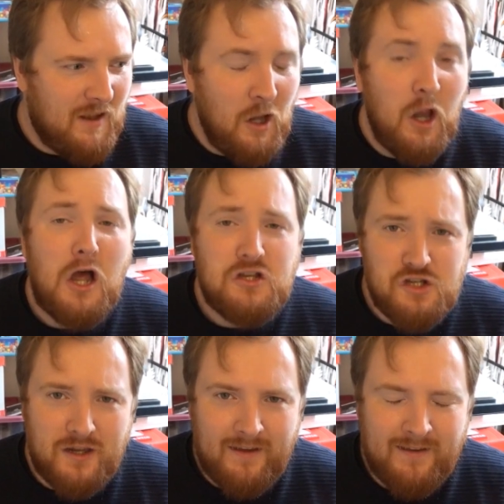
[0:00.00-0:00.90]

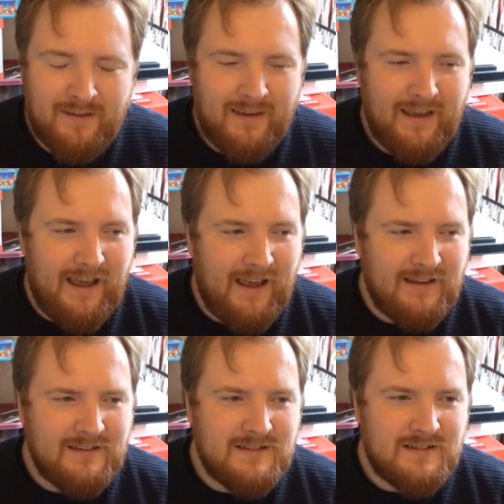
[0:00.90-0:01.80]
logic,
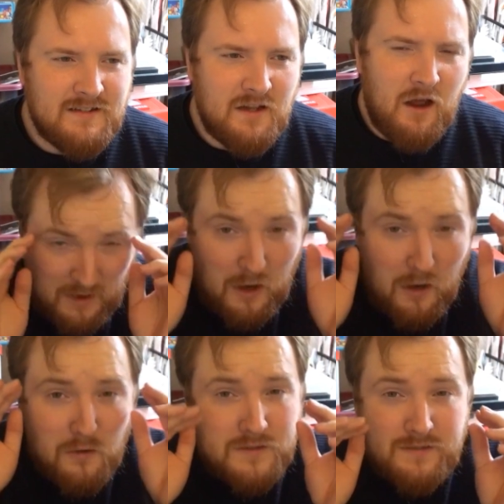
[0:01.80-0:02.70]
and
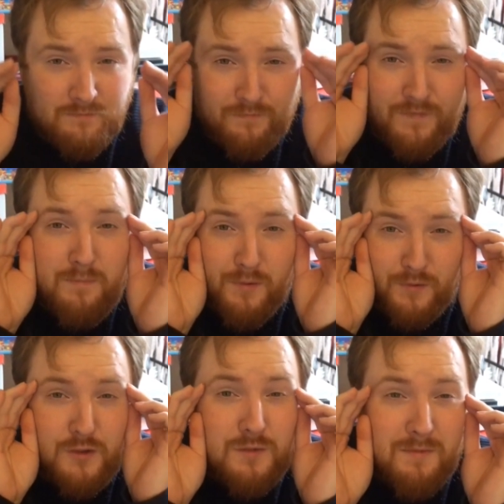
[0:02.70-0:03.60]
our feeble
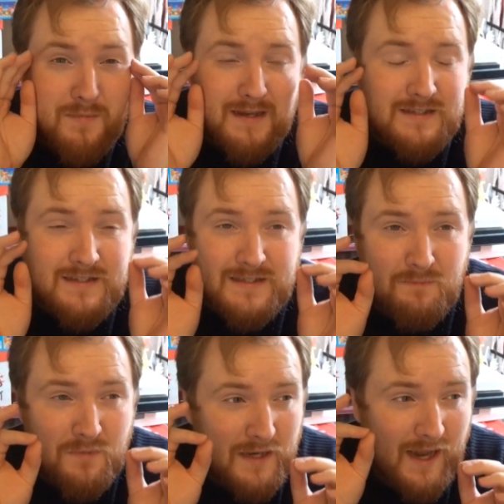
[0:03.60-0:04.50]
human minds
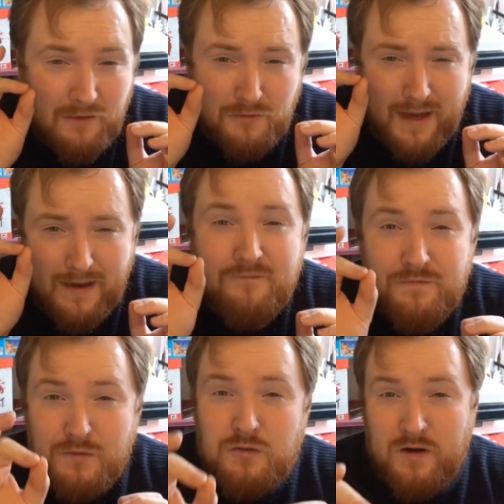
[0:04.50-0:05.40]
simply cannot
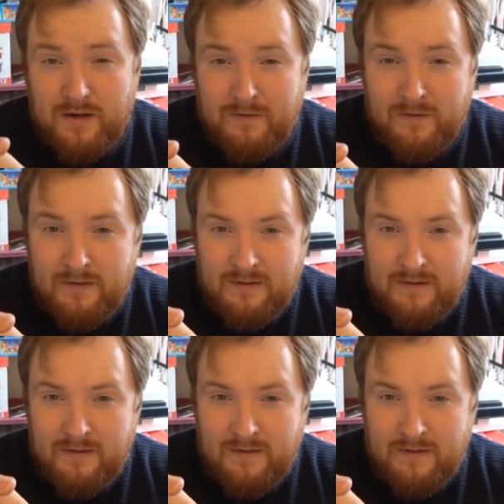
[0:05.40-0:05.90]
infiltrate